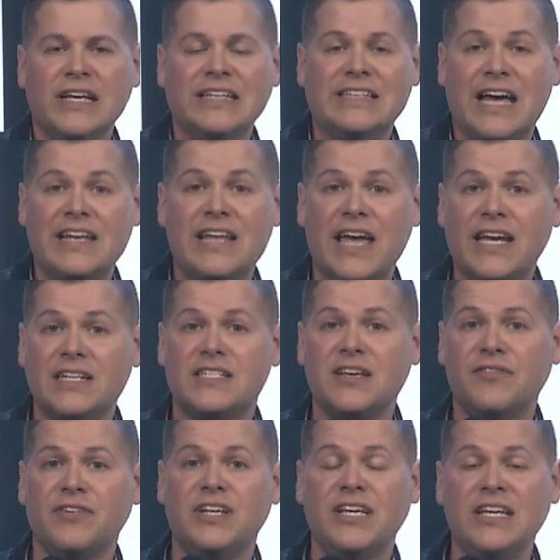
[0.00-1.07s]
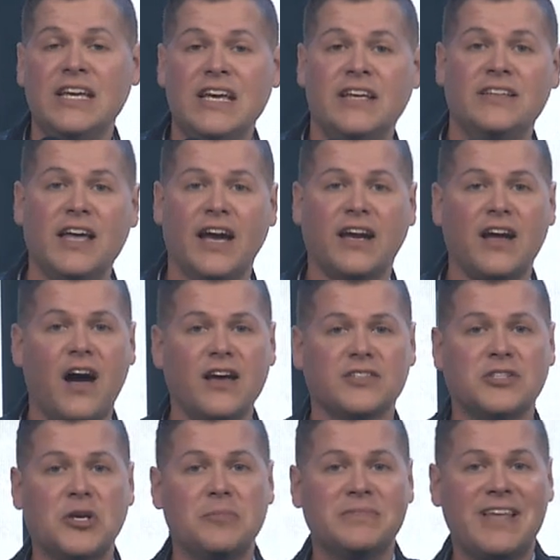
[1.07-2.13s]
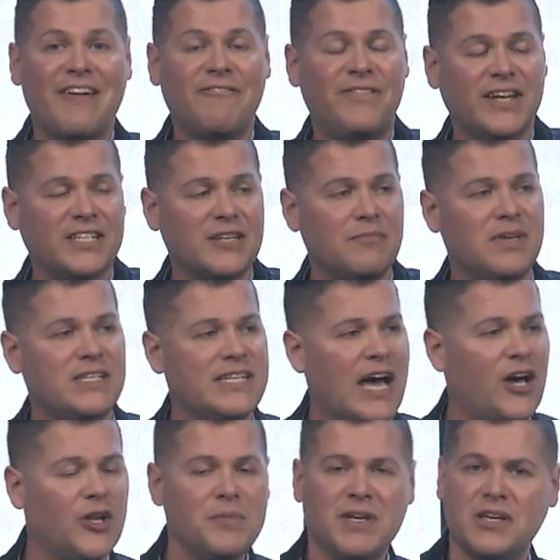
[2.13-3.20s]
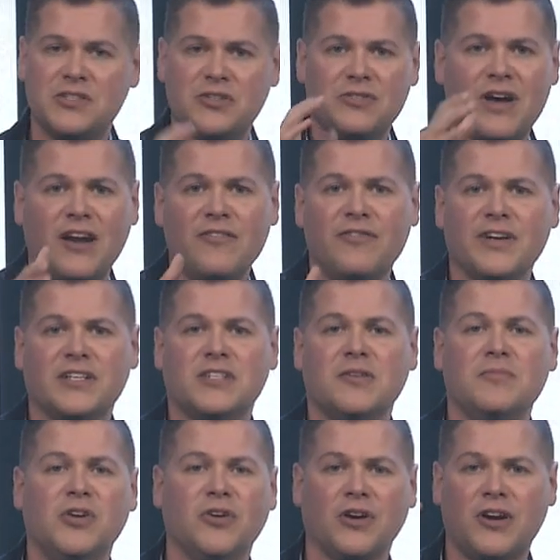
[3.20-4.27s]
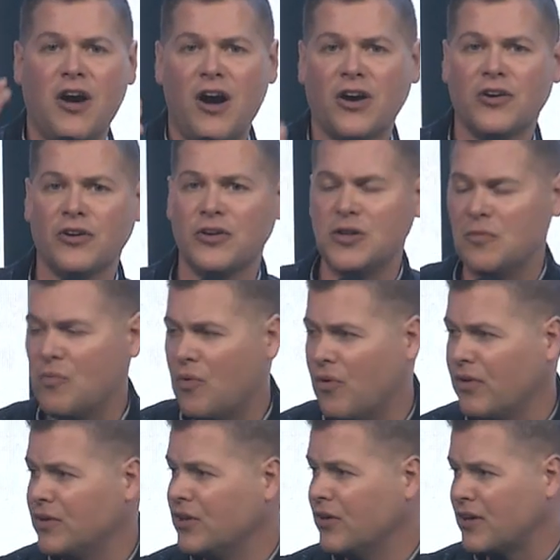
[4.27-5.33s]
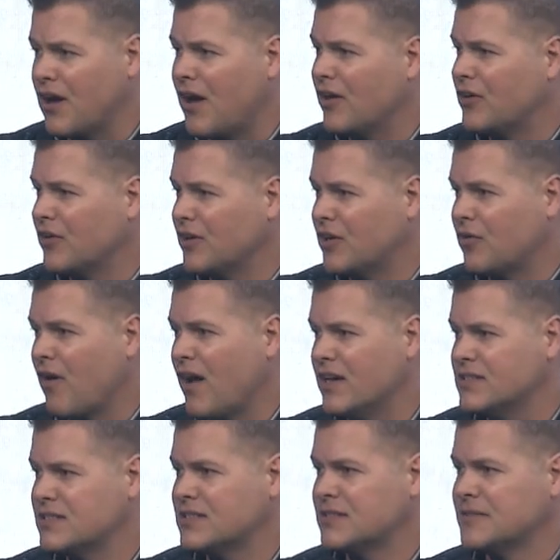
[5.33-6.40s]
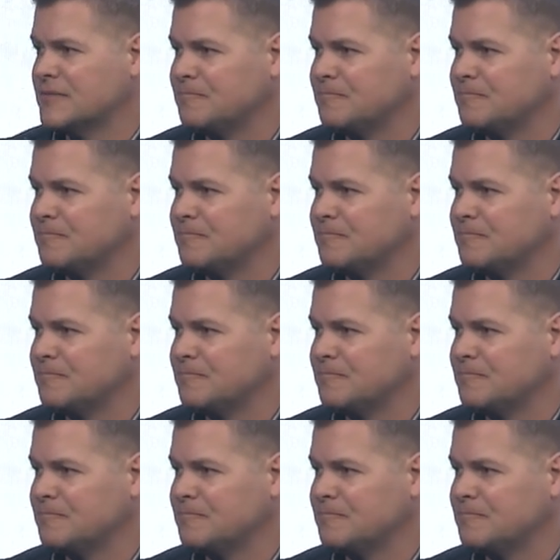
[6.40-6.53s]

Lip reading: that negativity, that gossip, that victim mentality, because you're not a victim, you're a conqueror, you're a conqueror in Christ.